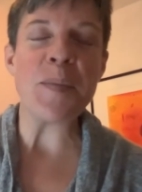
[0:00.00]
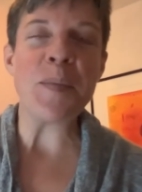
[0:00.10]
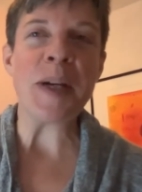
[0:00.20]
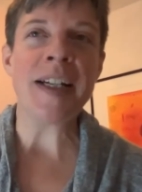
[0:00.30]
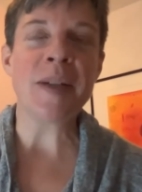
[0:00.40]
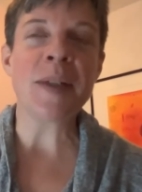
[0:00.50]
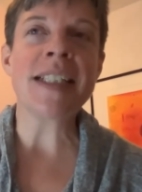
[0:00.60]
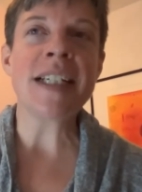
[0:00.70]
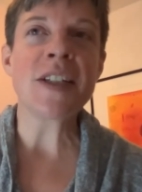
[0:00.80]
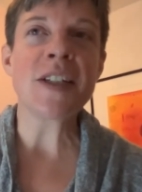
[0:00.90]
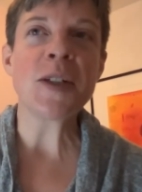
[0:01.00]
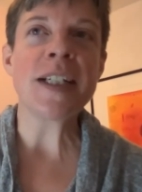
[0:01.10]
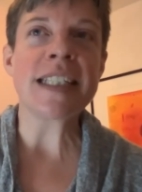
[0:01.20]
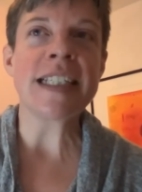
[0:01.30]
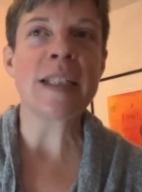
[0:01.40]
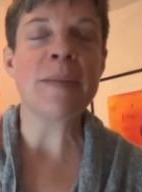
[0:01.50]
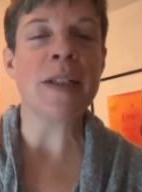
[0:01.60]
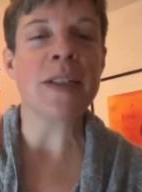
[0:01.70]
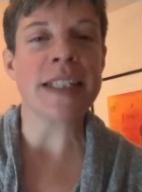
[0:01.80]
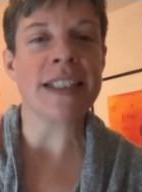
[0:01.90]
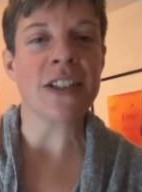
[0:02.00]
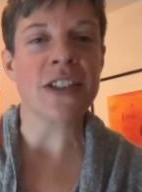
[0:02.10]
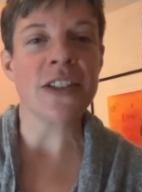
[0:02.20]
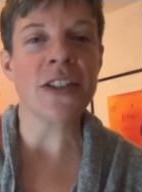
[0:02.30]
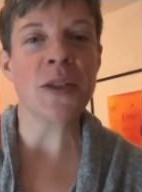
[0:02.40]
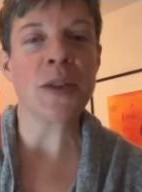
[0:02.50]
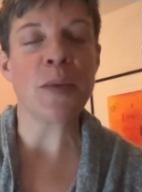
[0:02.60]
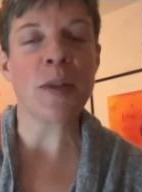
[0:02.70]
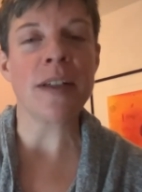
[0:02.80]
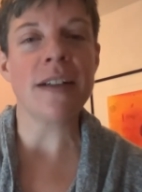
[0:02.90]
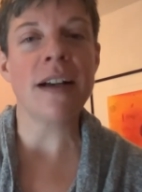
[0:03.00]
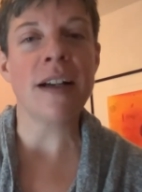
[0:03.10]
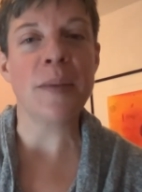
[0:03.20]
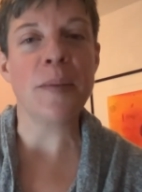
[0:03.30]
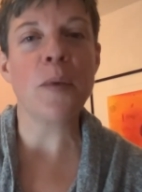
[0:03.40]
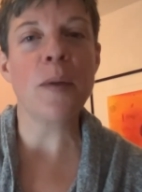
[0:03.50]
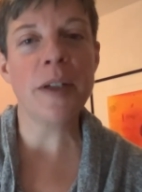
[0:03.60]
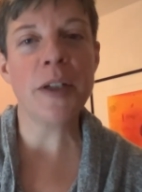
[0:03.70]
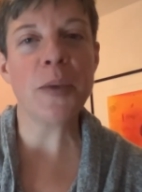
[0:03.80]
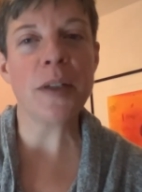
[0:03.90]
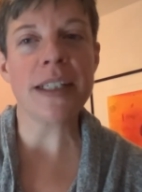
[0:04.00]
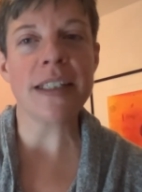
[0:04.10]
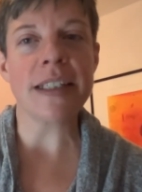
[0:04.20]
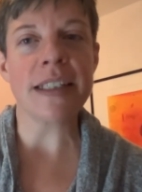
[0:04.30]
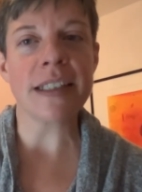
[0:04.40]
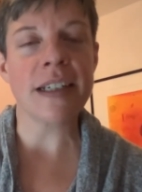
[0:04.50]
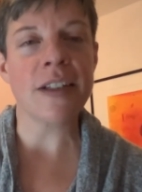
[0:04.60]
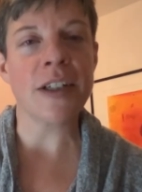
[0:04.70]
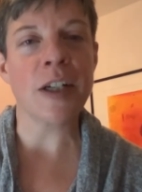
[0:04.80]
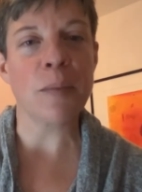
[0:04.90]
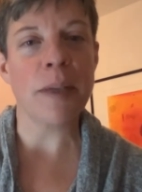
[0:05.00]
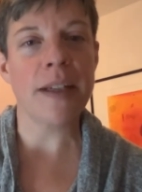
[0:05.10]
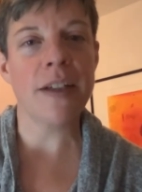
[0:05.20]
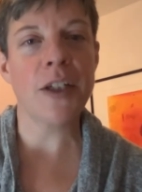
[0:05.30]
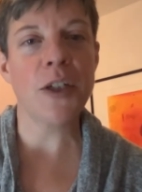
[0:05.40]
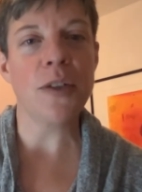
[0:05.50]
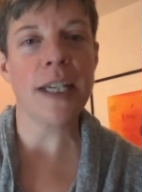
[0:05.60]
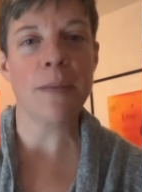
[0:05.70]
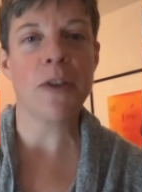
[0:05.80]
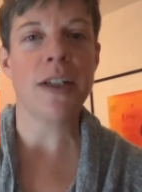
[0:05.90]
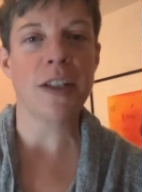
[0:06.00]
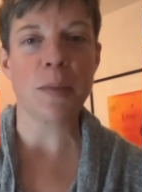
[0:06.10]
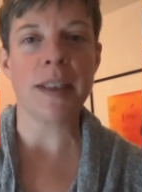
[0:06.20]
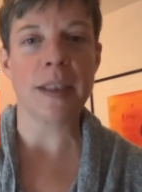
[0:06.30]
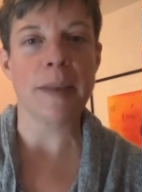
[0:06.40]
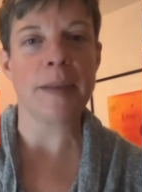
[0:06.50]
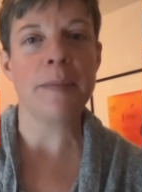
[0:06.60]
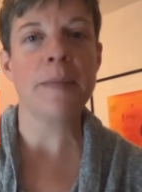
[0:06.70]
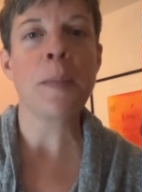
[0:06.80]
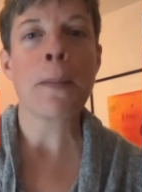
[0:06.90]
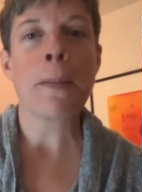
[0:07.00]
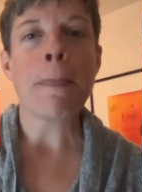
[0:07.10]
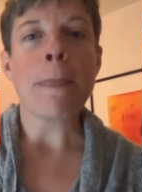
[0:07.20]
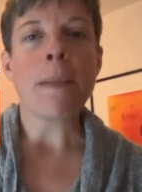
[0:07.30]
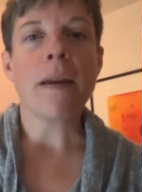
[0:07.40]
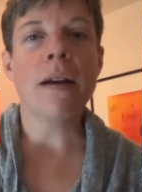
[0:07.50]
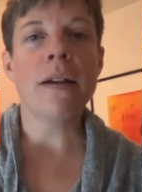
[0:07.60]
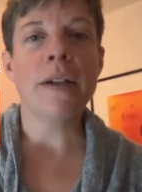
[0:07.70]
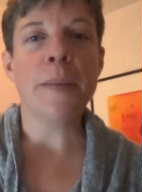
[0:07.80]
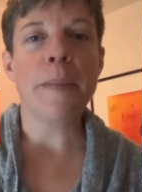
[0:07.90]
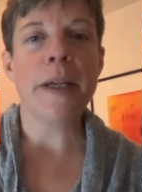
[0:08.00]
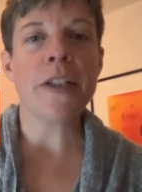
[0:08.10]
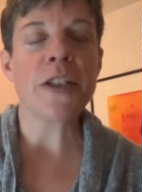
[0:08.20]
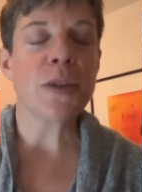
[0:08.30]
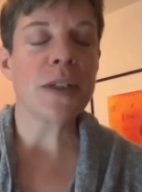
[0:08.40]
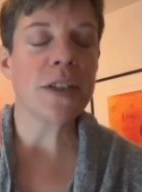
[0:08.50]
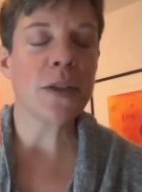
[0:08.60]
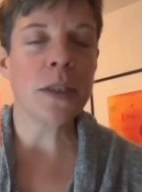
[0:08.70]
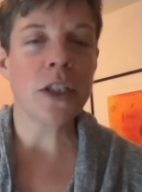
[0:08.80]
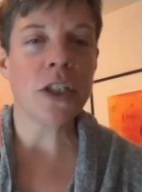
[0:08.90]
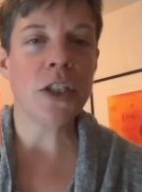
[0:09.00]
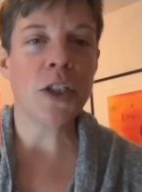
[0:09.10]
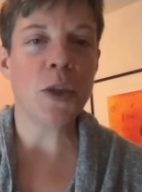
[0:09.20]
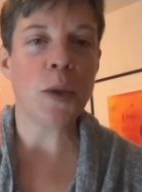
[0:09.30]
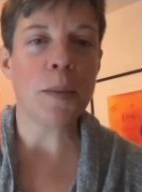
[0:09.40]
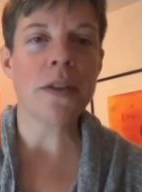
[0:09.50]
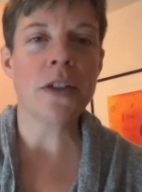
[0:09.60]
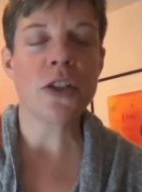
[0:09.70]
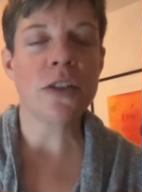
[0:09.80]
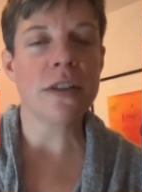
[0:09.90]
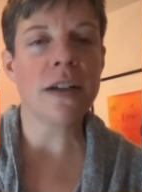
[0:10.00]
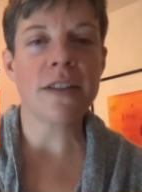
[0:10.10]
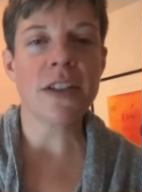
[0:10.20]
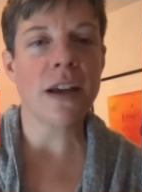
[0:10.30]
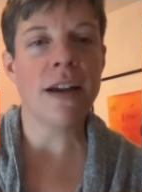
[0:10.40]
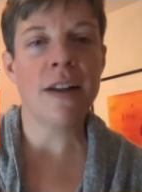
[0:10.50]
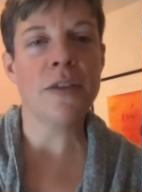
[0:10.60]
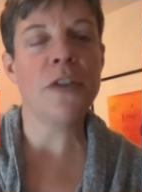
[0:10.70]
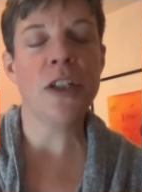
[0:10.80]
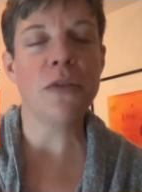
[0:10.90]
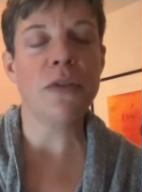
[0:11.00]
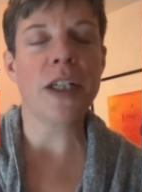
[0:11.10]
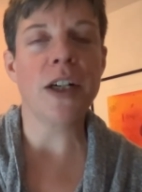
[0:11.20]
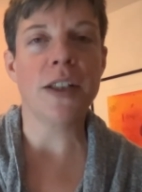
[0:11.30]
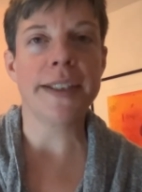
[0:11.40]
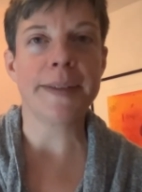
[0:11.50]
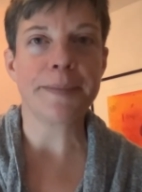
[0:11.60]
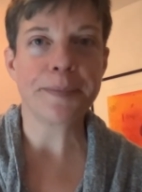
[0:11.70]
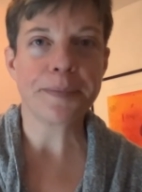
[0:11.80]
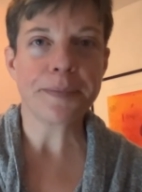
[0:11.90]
but when I tell the story, I say it's about dancers. You know, there were um, women who wanted to dance together and men who kept trying to split them up um, and so I switched to a positional style of gender free calling.